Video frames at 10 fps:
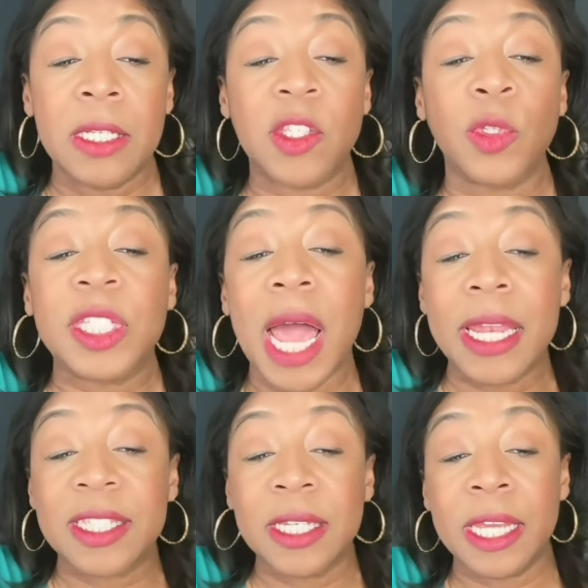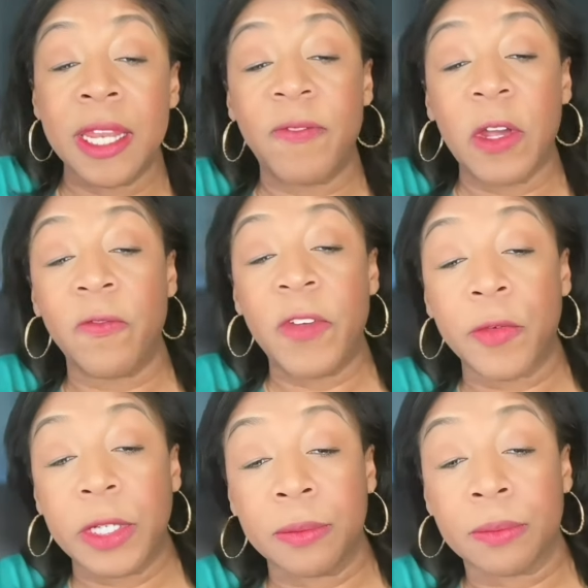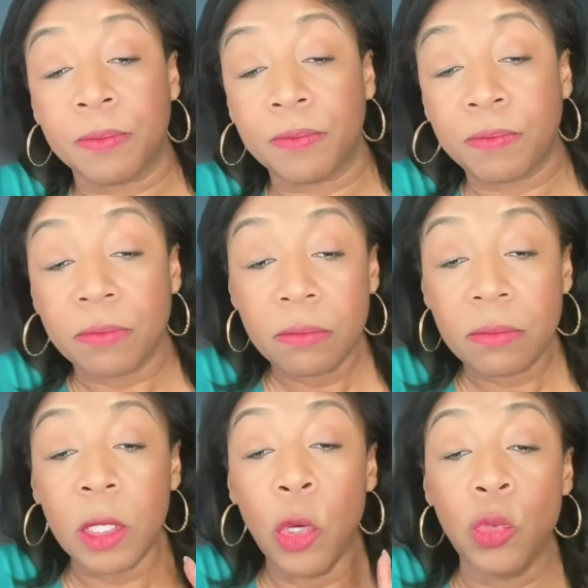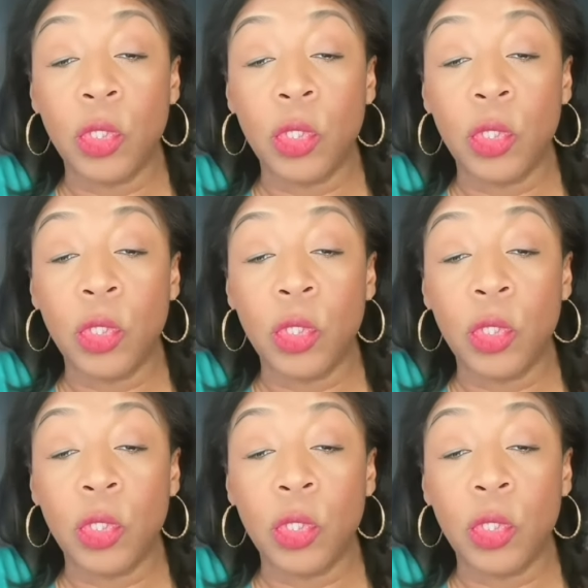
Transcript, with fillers: So Scott is an NFL veteran who